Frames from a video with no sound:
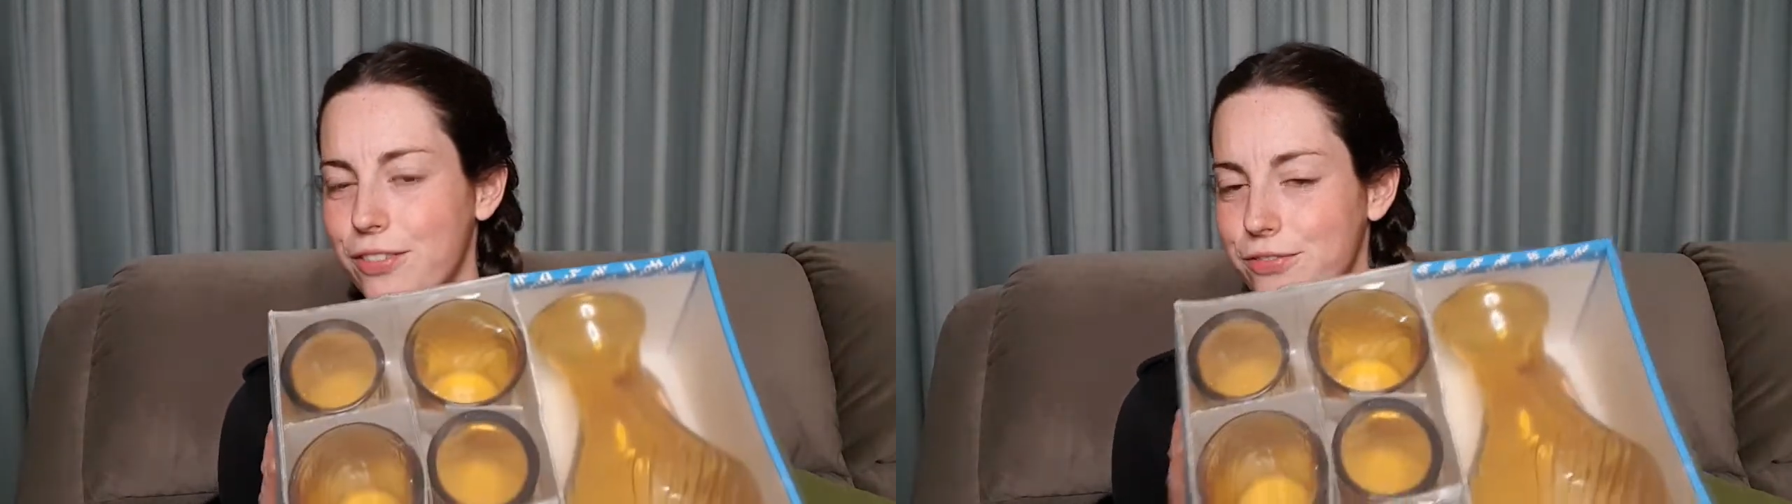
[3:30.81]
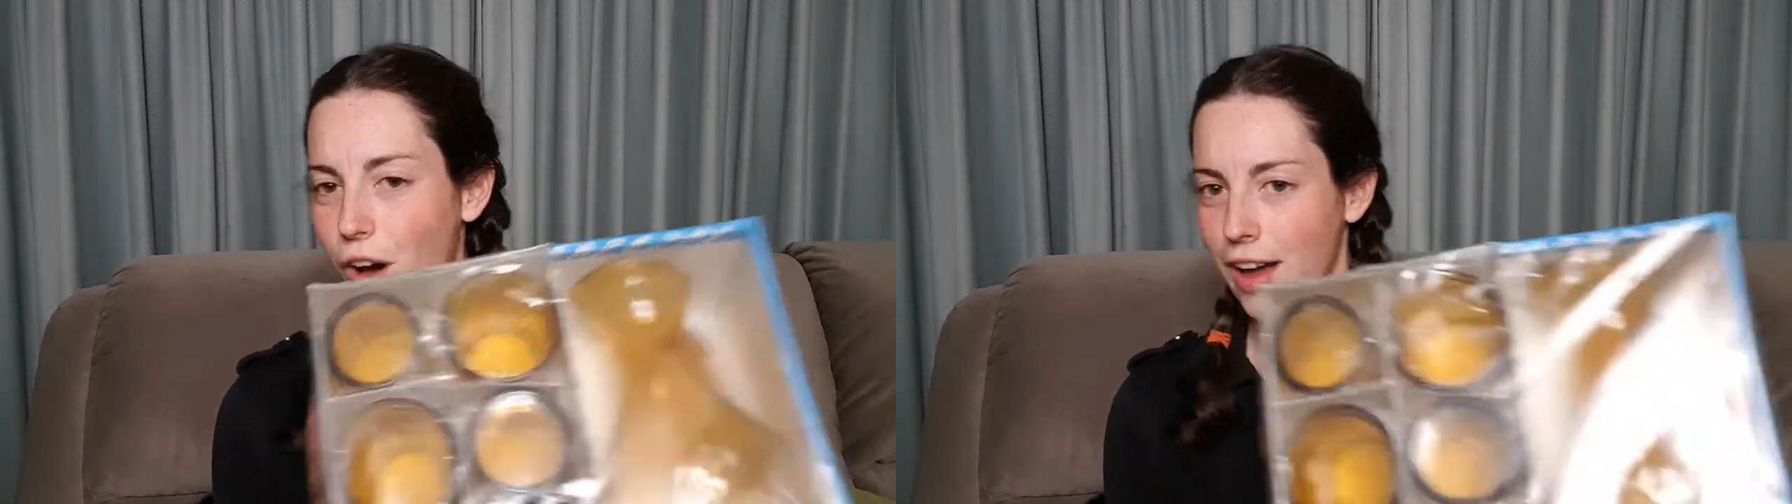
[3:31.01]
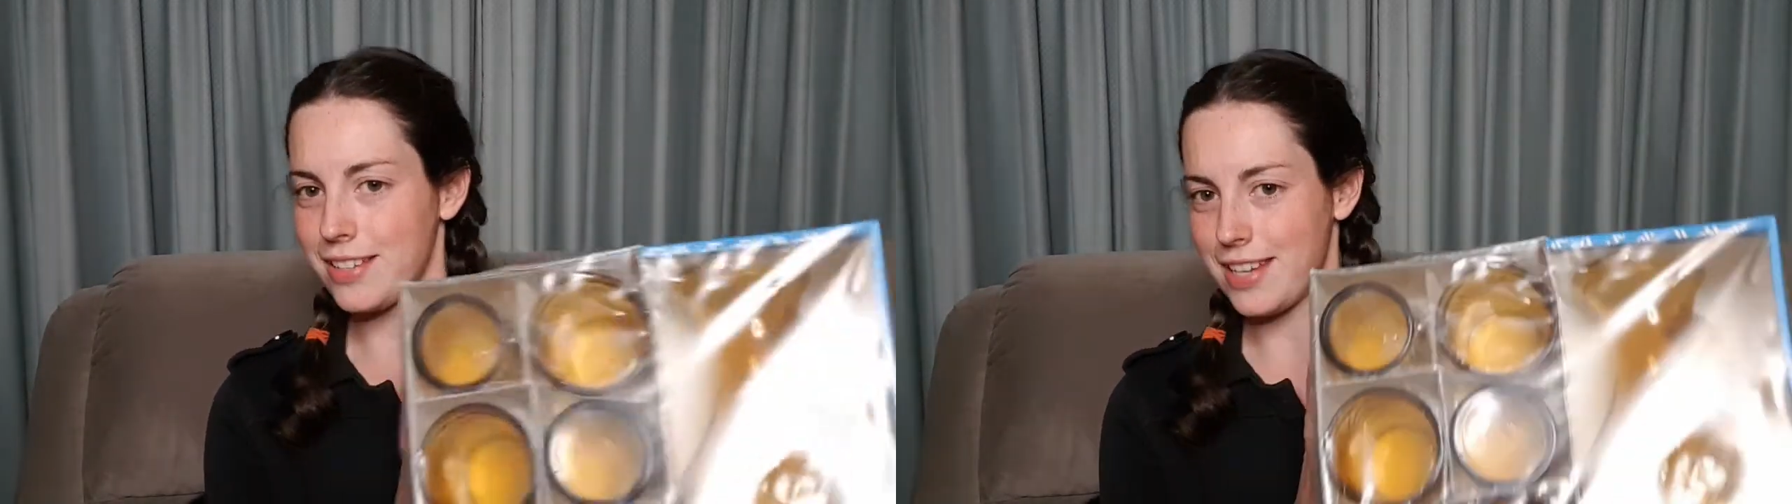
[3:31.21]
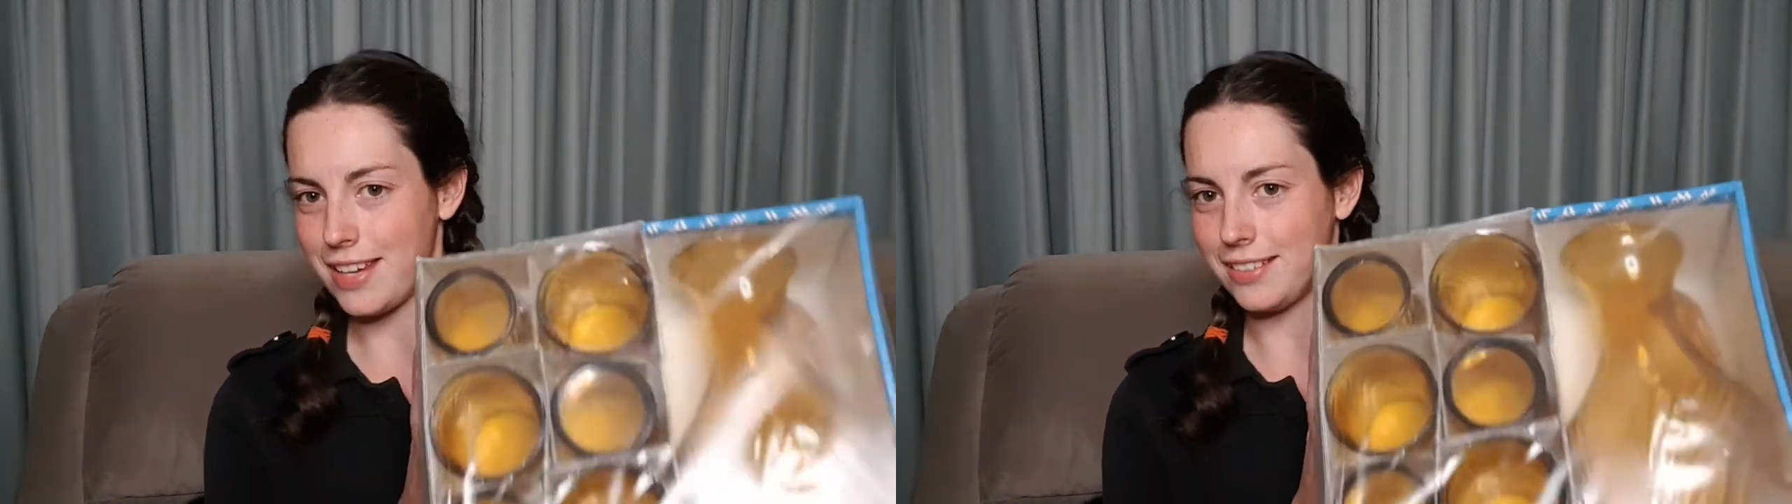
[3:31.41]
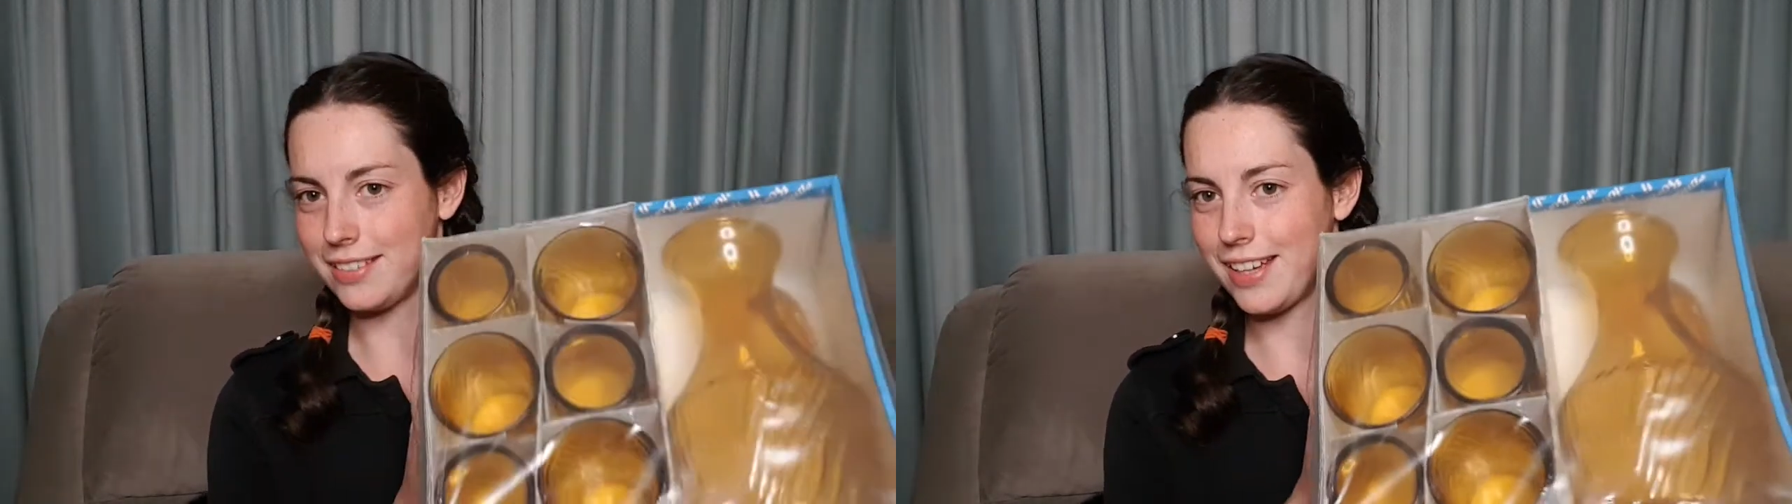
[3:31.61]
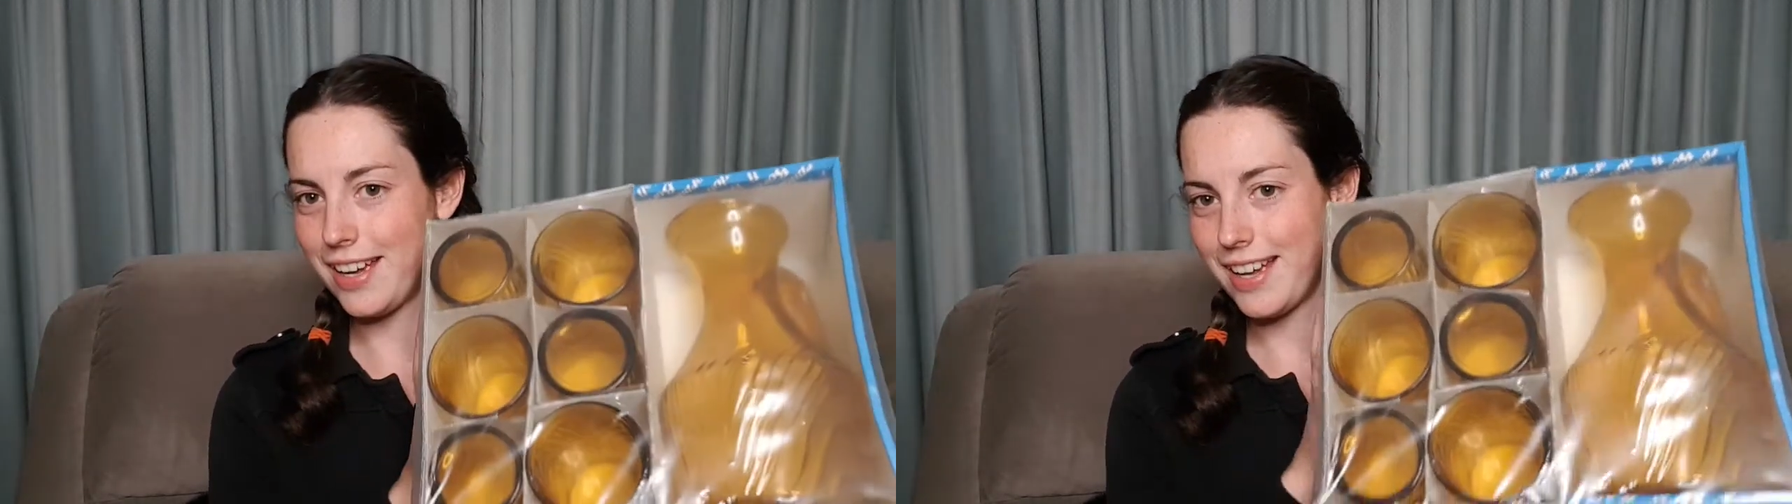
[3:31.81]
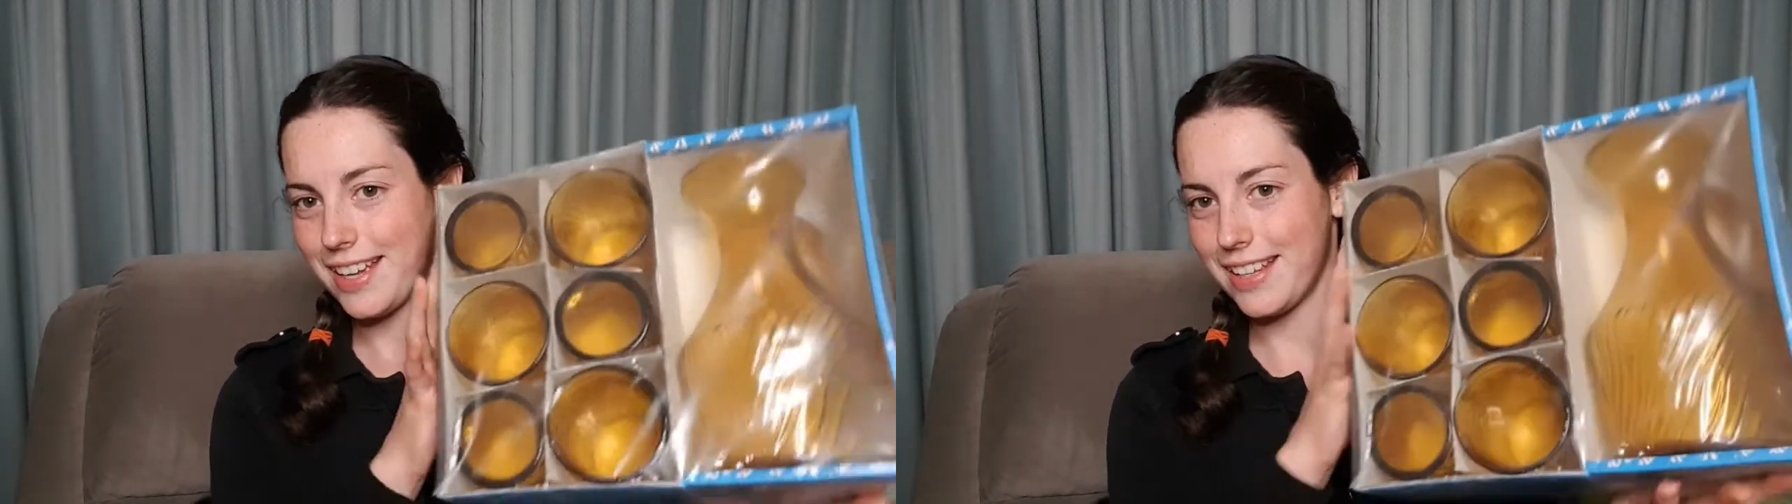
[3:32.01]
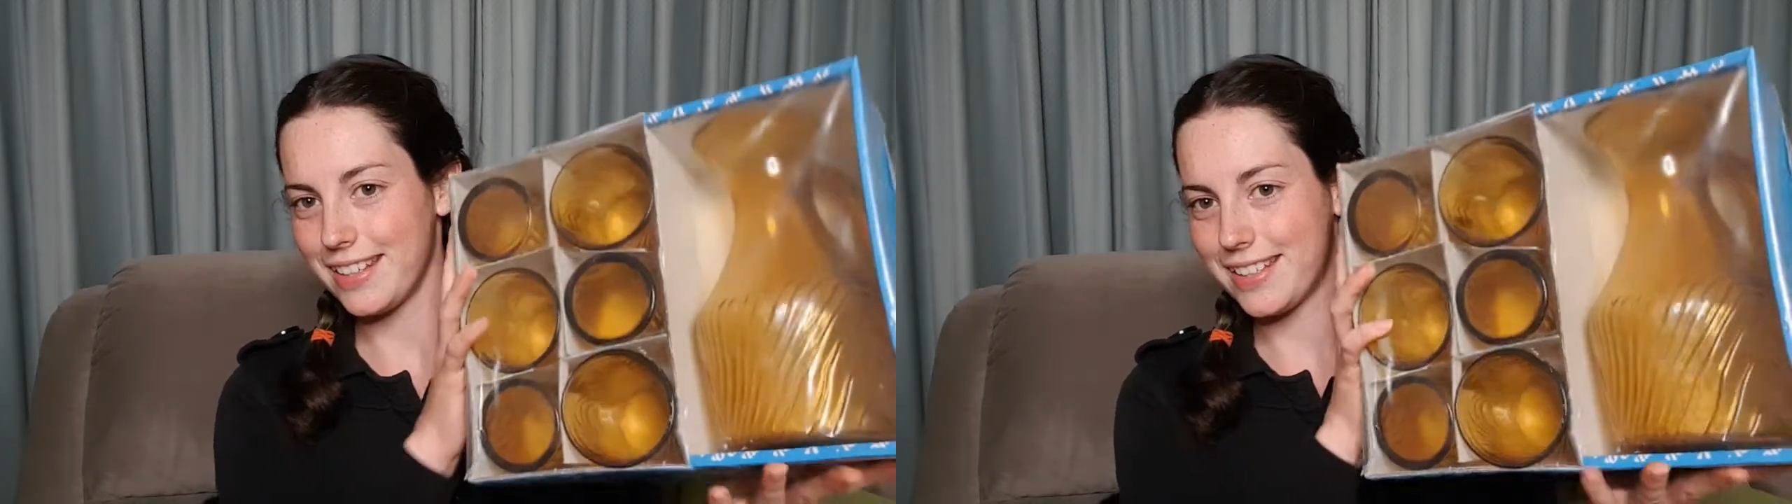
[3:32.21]
finding
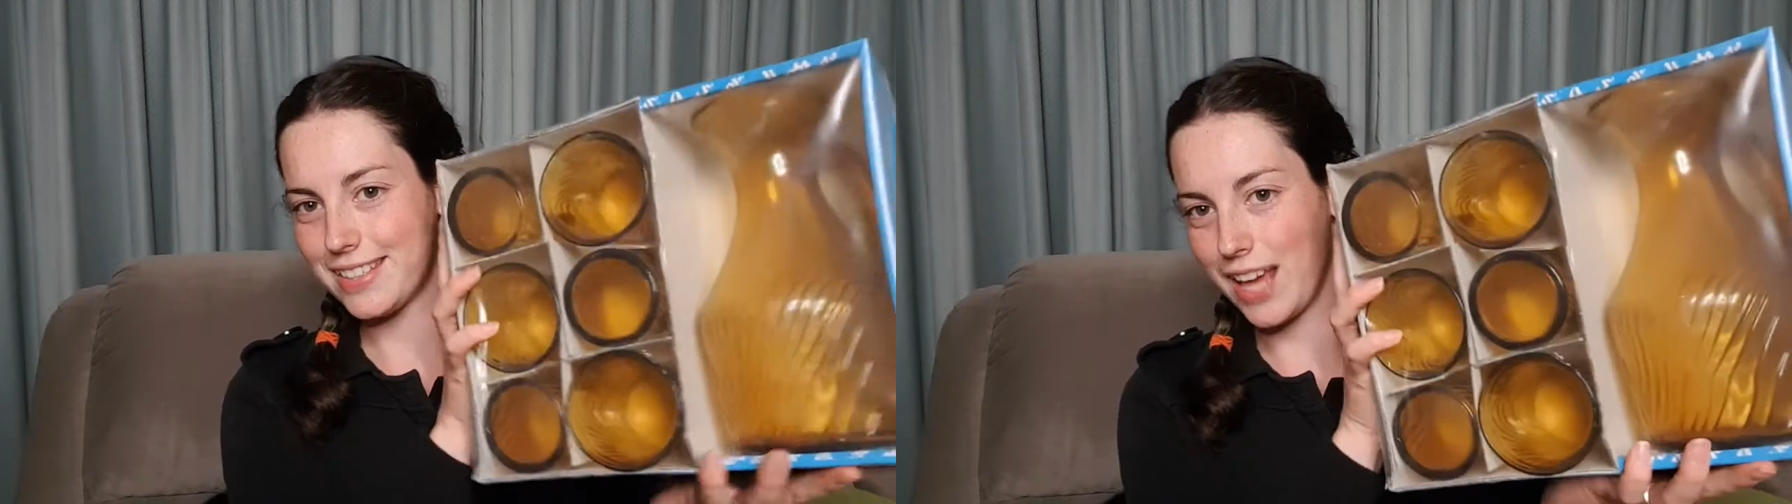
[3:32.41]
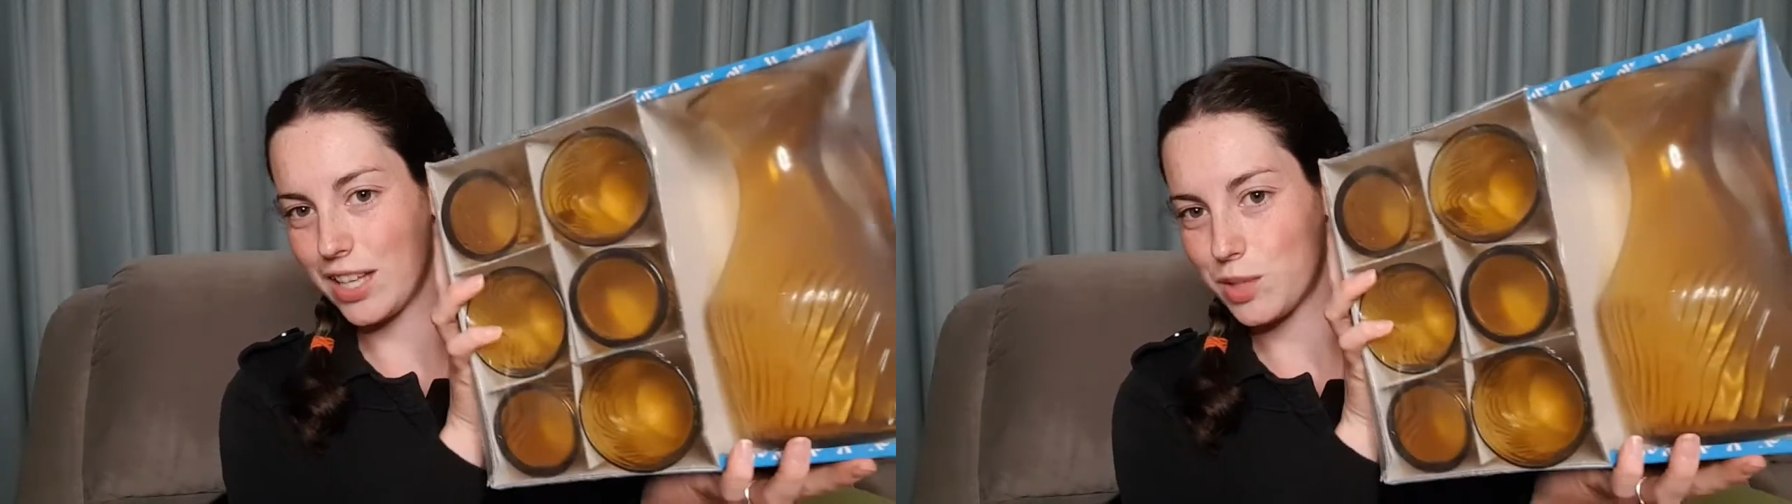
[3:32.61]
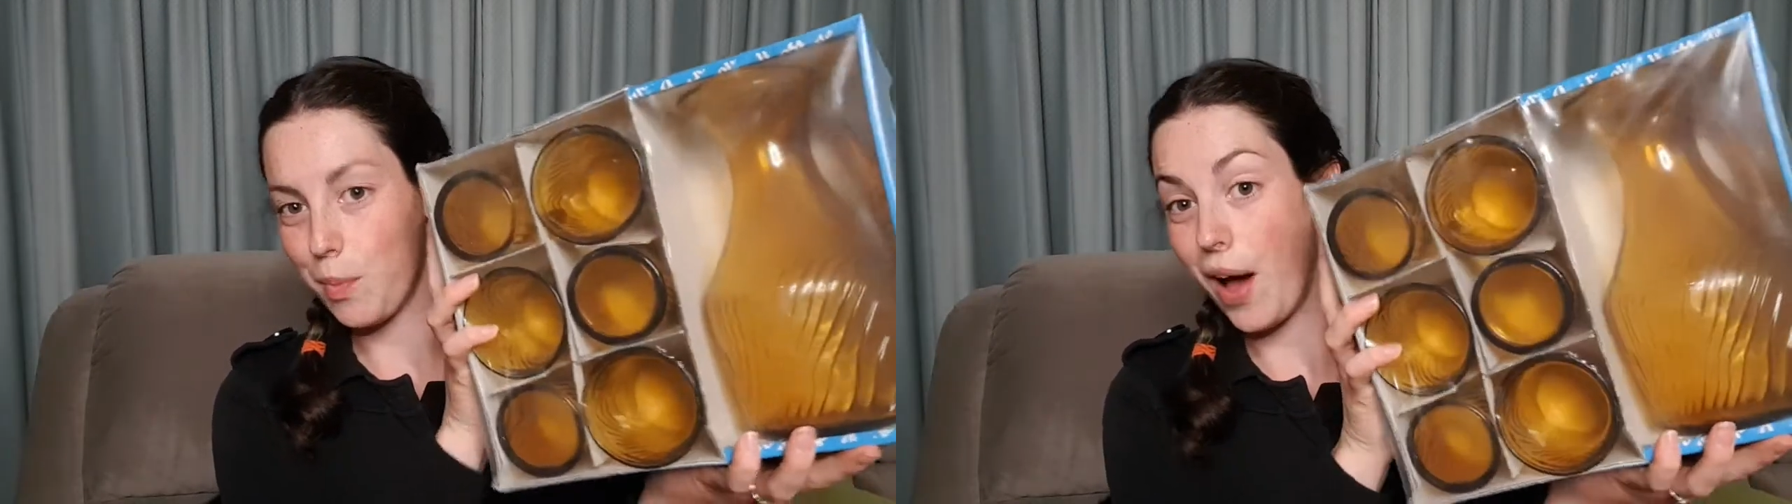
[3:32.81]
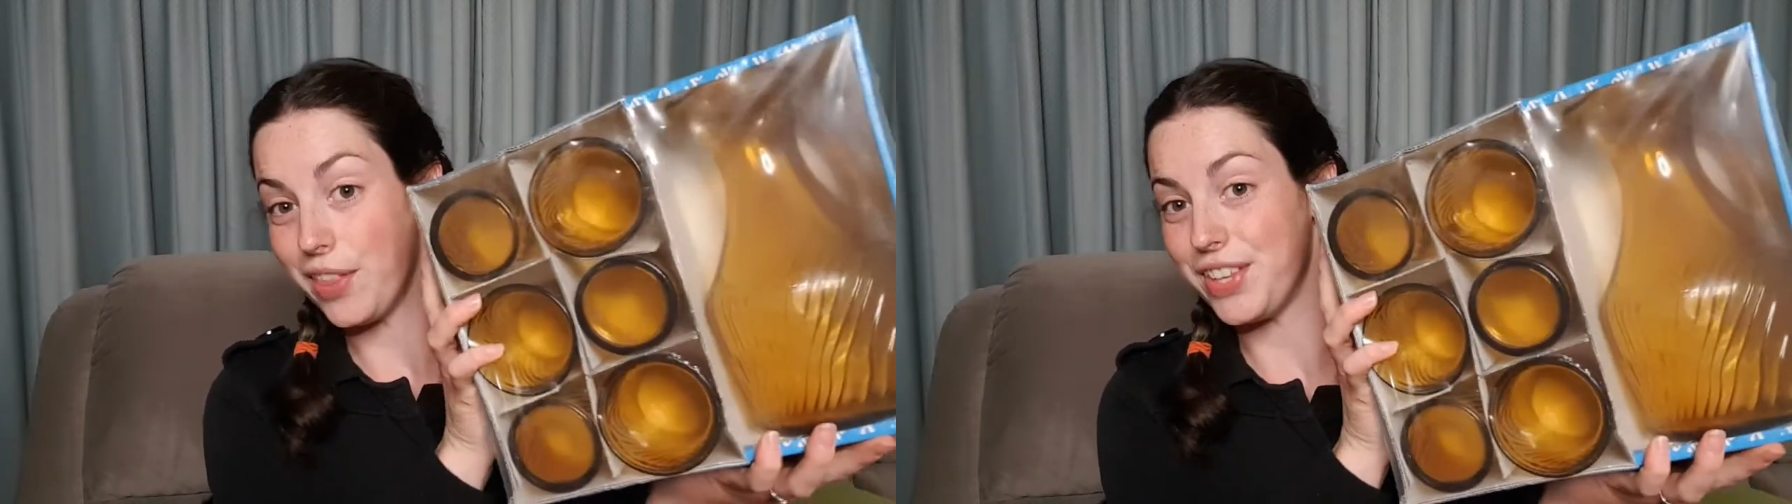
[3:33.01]
sets by